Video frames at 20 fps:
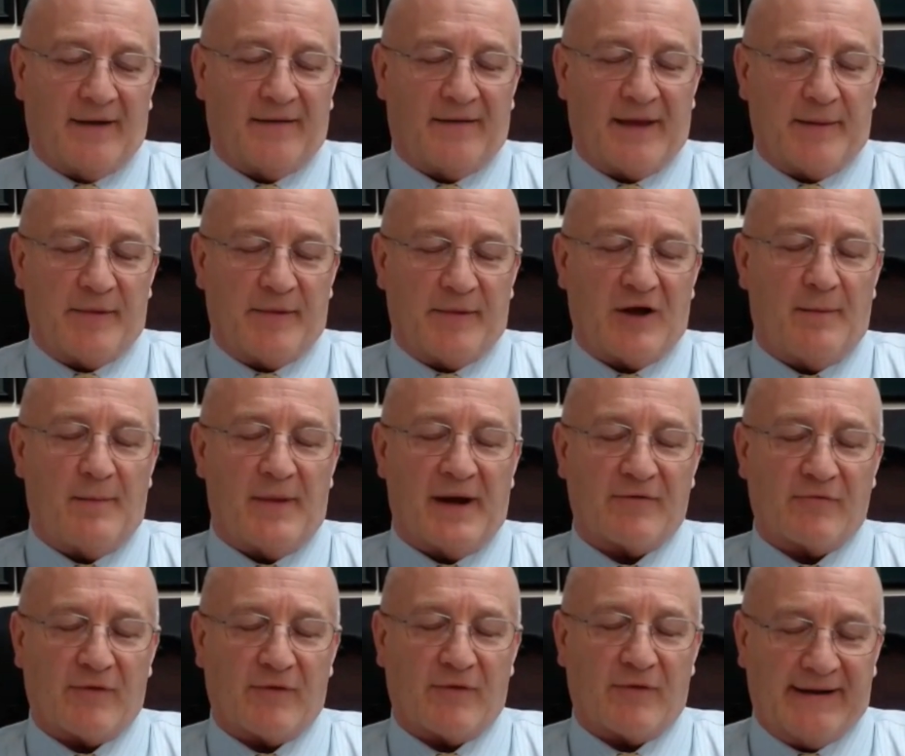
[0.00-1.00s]
They become
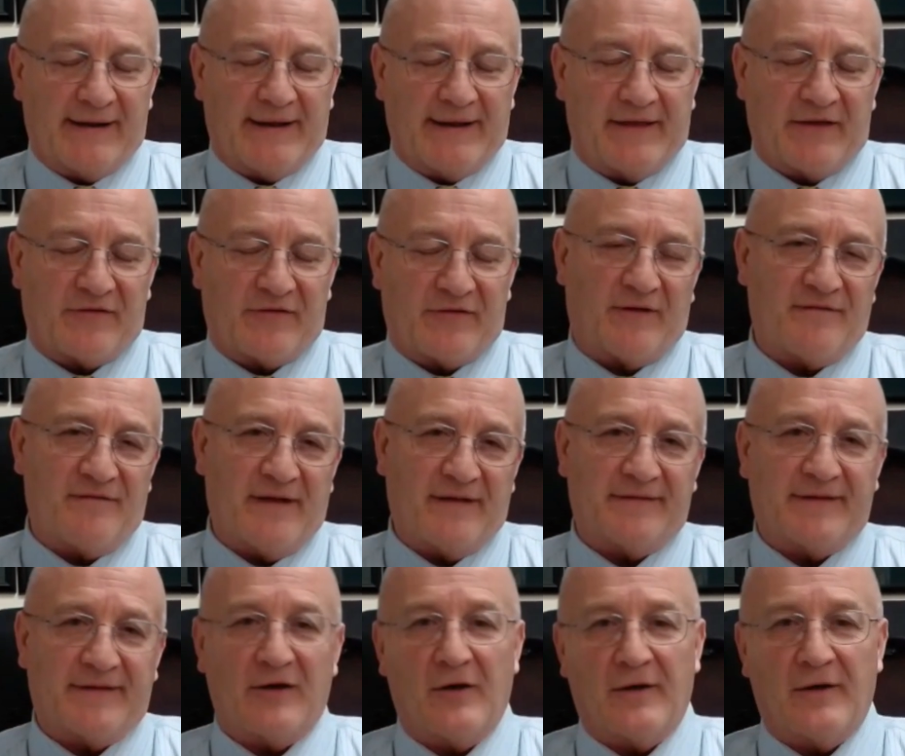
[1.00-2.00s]
irate, and they start
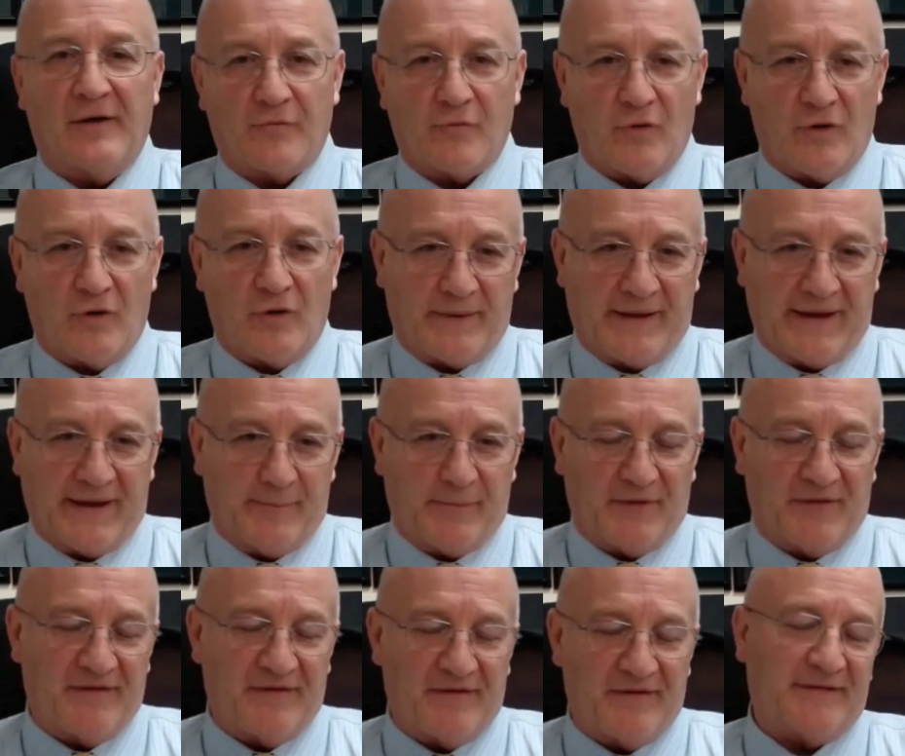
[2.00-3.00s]
venting on the wrong
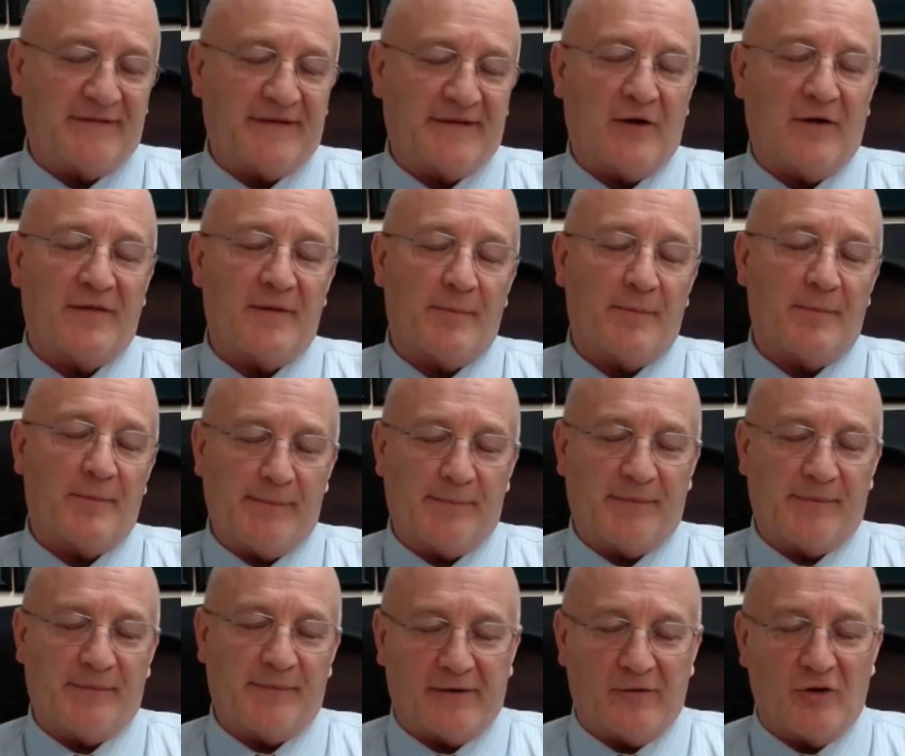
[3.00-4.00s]
people. They're venting on the
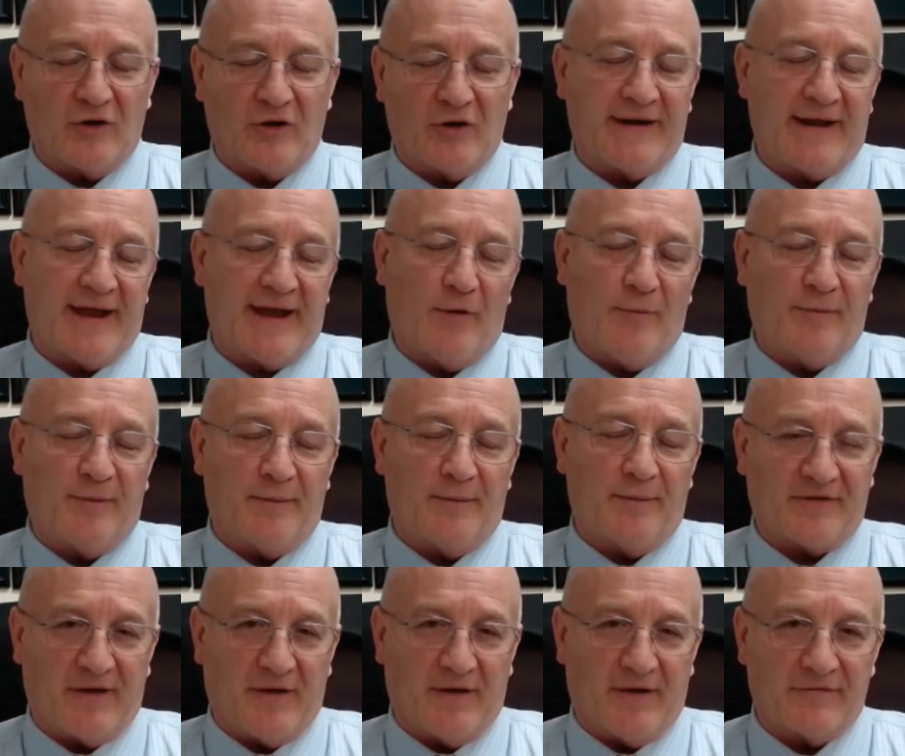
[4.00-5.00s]
people that are looking to help
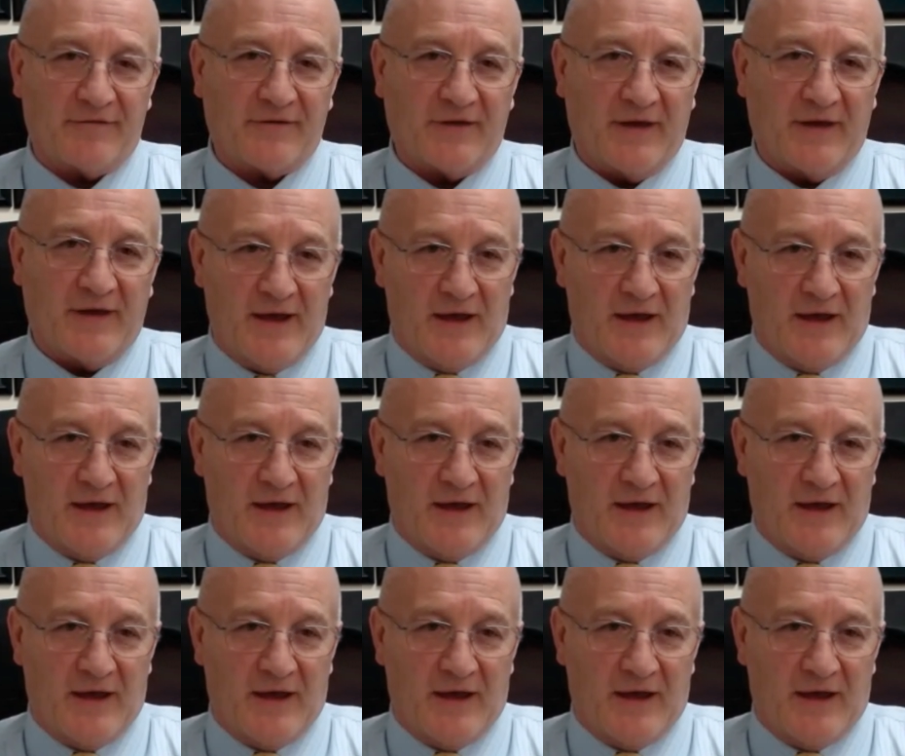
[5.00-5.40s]
themselves.